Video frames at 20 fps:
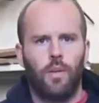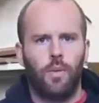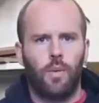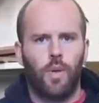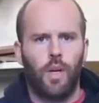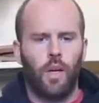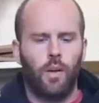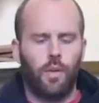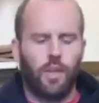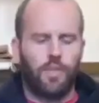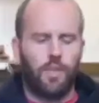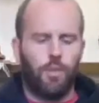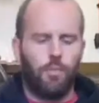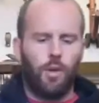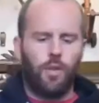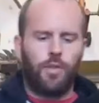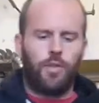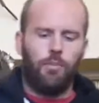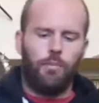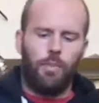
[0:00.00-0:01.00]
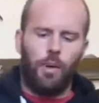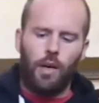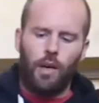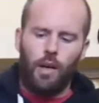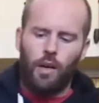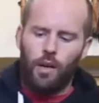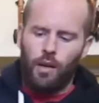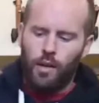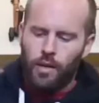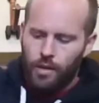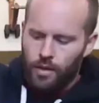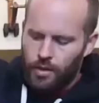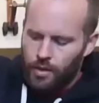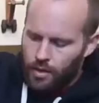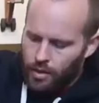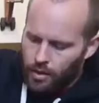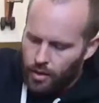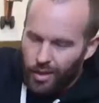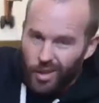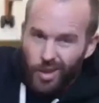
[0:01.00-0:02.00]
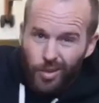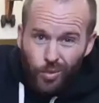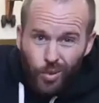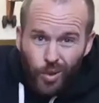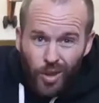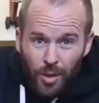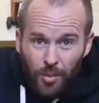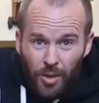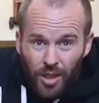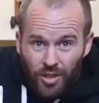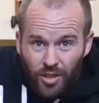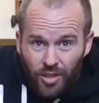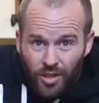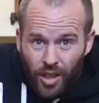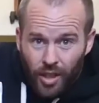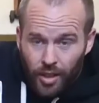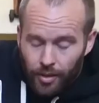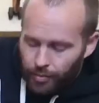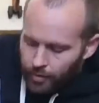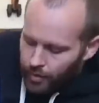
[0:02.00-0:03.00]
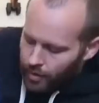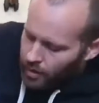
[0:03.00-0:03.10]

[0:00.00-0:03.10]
Okay, that's the bottom part pretty much done.